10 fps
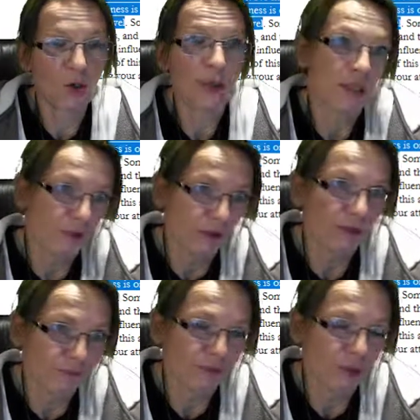codes
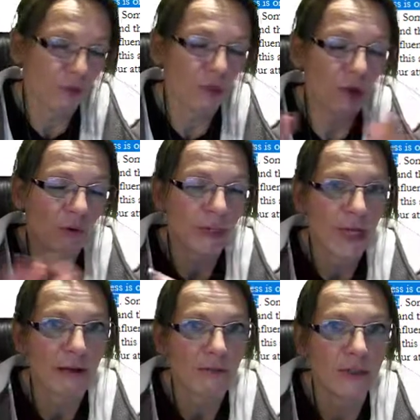that you
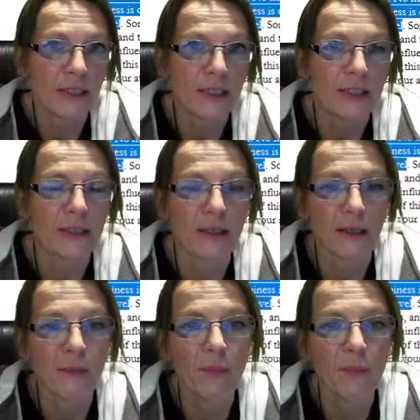already have deleted